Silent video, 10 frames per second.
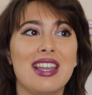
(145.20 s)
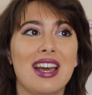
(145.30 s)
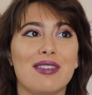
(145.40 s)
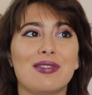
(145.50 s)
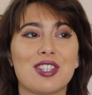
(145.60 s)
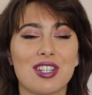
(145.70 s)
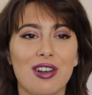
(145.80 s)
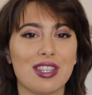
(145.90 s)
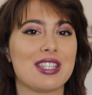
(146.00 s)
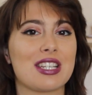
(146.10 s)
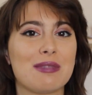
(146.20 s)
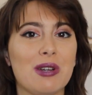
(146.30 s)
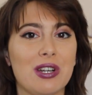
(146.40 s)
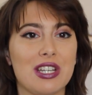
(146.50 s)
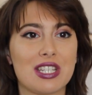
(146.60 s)
have just all this
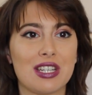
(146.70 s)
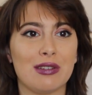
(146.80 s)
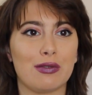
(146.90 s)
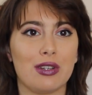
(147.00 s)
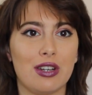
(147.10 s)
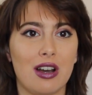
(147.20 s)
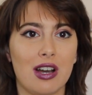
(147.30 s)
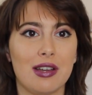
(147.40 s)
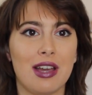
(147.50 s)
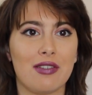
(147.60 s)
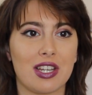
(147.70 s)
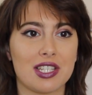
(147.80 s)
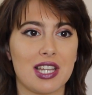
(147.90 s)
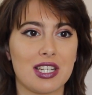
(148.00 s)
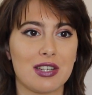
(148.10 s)
experience of not having a
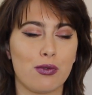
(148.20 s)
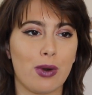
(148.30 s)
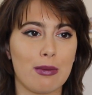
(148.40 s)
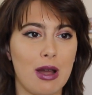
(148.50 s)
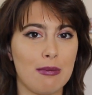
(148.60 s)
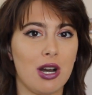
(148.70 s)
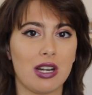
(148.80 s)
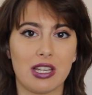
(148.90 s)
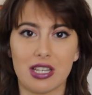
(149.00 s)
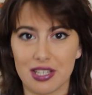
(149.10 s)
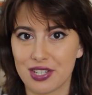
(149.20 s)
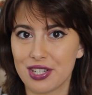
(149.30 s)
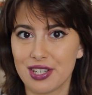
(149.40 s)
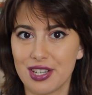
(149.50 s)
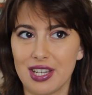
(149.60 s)
sense of where my body
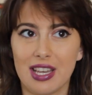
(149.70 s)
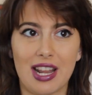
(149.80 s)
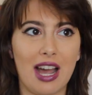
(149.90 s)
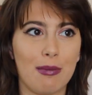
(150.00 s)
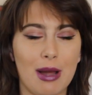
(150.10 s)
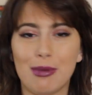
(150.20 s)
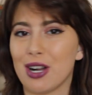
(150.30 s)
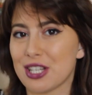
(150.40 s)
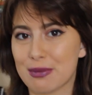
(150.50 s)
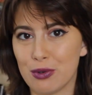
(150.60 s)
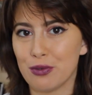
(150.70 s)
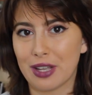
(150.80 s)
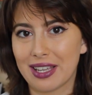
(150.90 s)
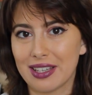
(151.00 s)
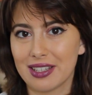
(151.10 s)
is and how my body's
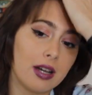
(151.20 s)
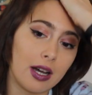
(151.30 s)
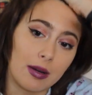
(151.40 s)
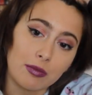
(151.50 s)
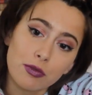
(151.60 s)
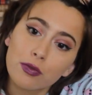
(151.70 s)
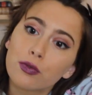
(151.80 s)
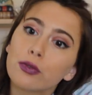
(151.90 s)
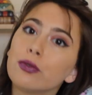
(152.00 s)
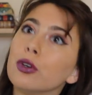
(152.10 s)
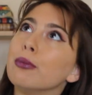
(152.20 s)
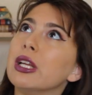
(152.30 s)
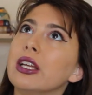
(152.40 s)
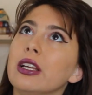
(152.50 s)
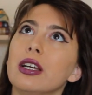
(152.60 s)
moving. For
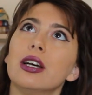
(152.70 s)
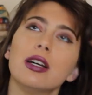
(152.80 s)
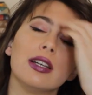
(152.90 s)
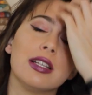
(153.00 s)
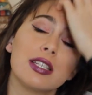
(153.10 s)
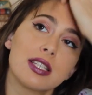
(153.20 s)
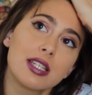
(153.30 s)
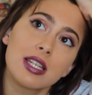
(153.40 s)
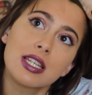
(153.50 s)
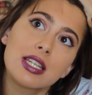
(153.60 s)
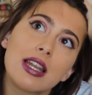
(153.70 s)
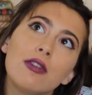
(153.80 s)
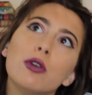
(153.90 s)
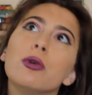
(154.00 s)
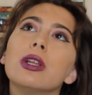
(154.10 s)
me, it's
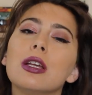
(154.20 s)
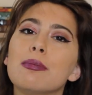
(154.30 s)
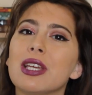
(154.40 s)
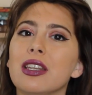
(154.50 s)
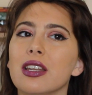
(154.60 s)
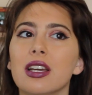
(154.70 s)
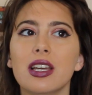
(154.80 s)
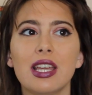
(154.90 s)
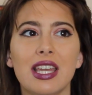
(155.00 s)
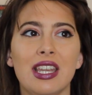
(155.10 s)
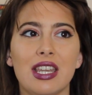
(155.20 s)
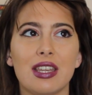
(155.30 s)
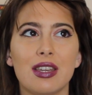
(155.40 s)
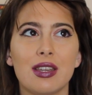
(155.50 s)
never really been an